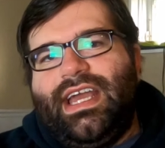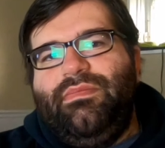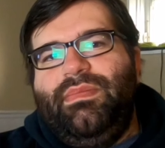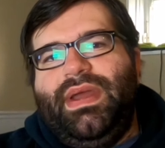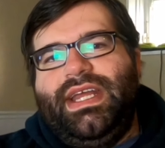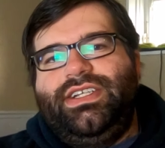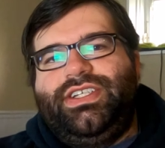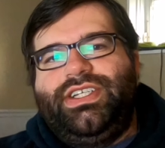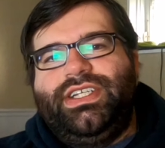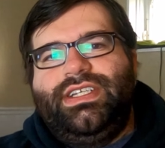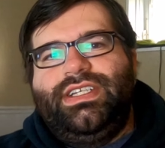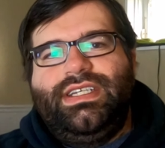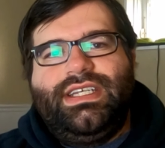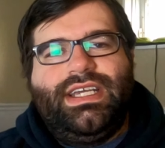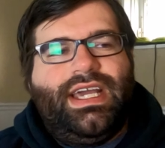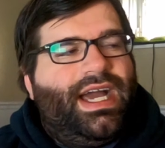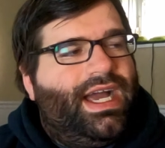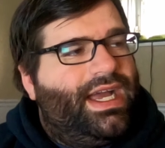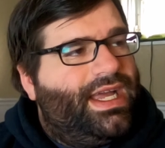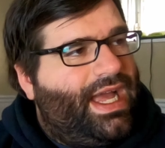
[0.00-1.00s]
mentioned,
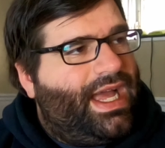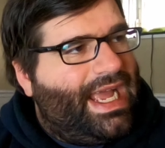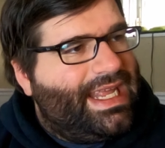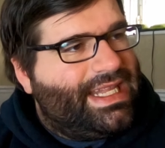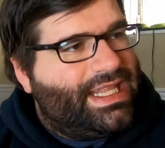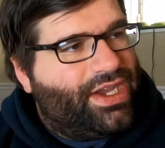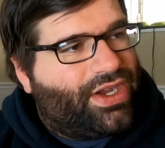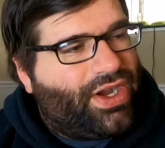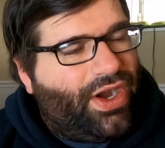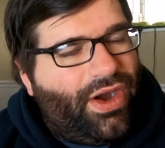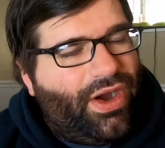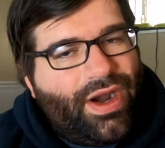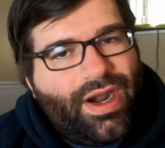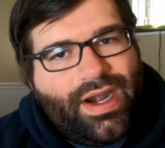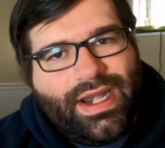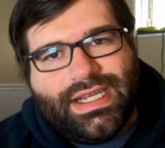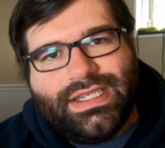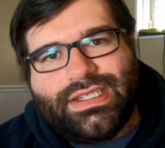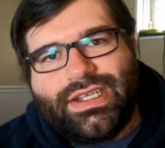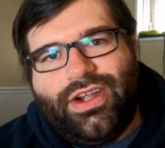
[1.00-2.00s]
the
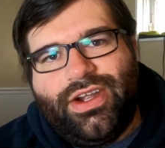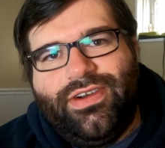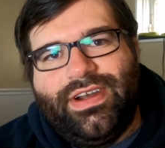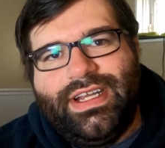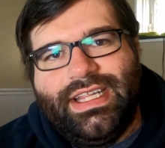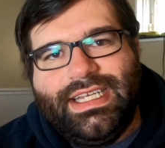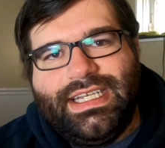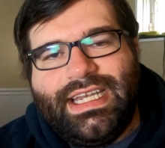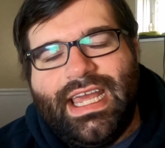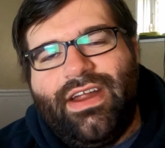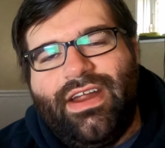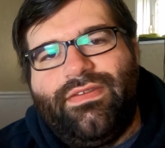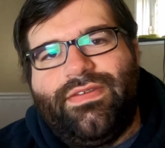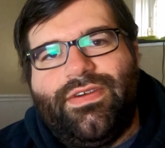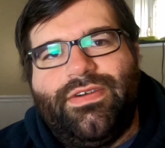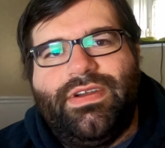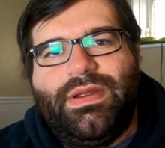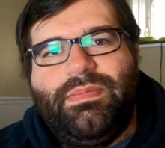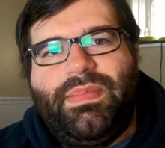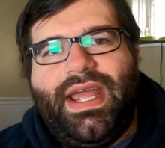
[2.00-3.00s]
car is currently down
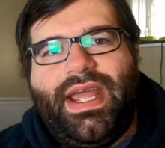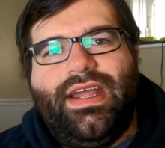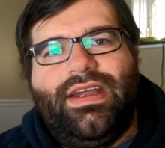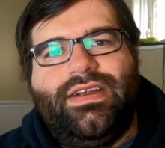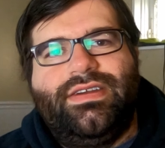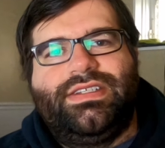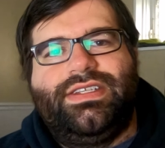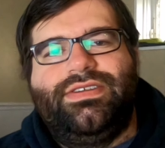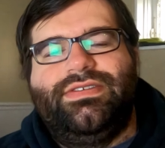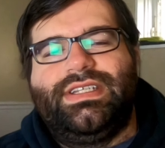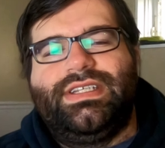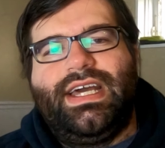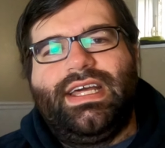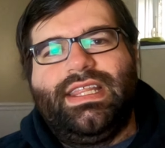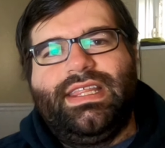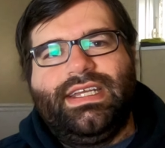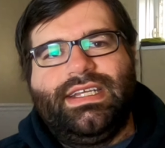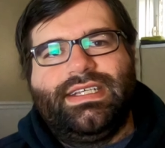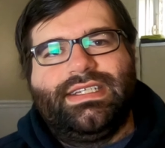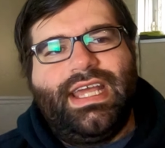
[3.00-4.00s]
for repairs. There's
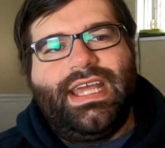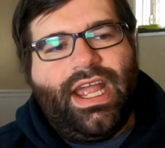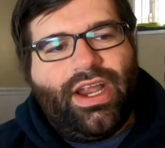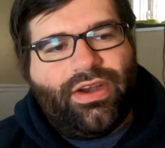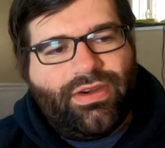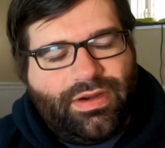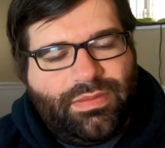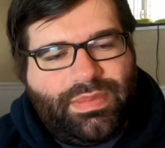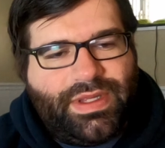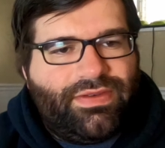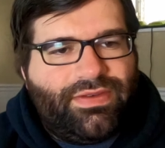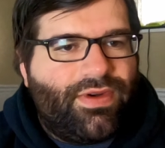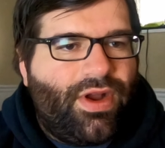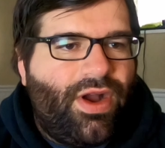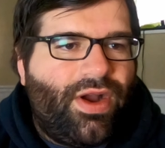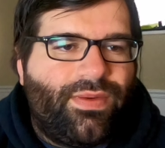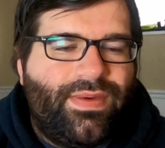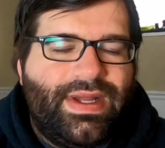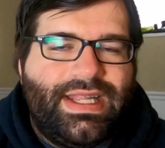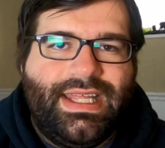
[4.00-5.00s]
nothing terribly
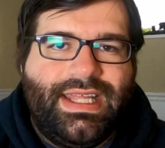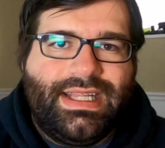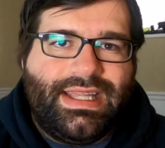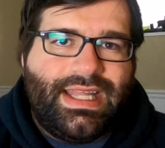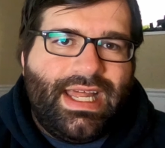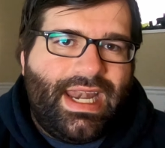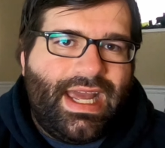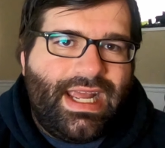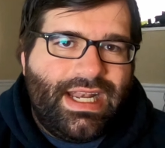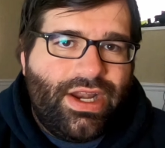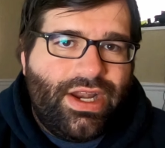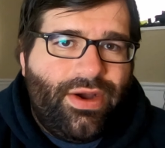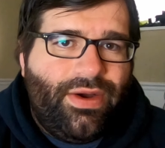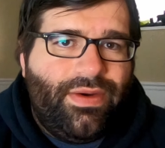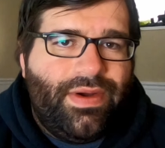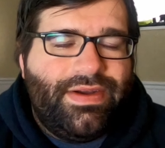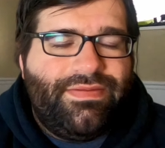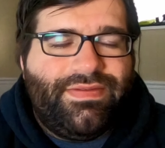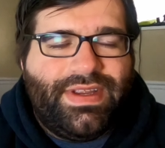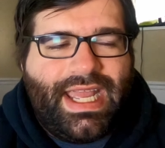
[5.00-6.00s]
wrong with it that I
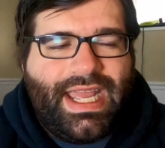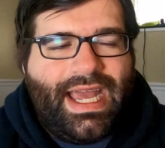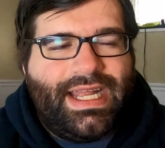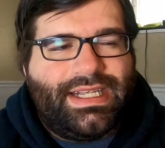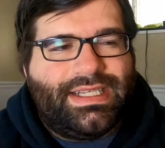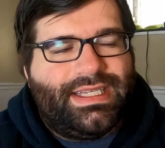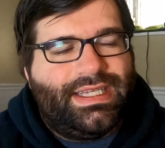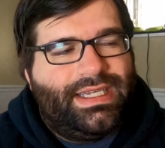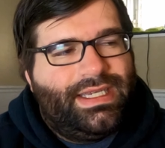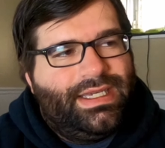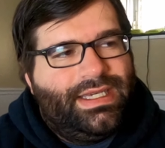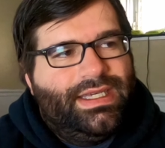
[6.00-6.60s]
know of yet.